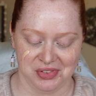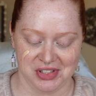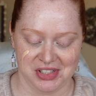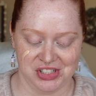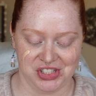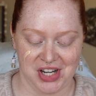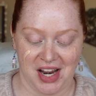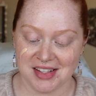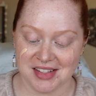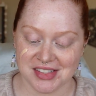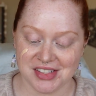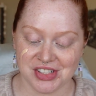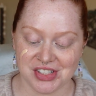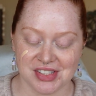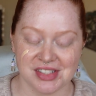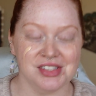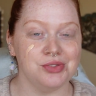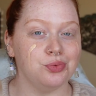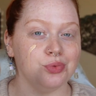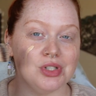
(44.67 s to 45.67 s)

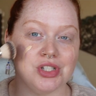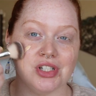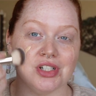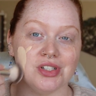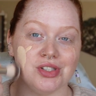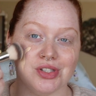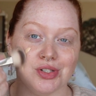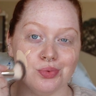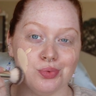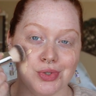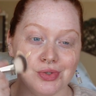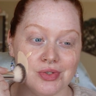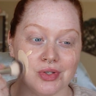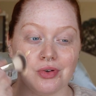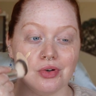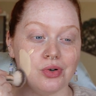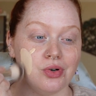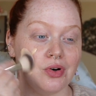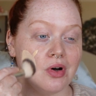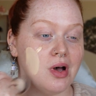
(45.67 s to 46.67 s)
challenges, which is the
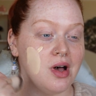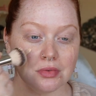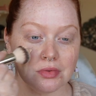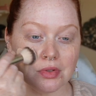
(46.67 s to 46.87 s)
Rusical.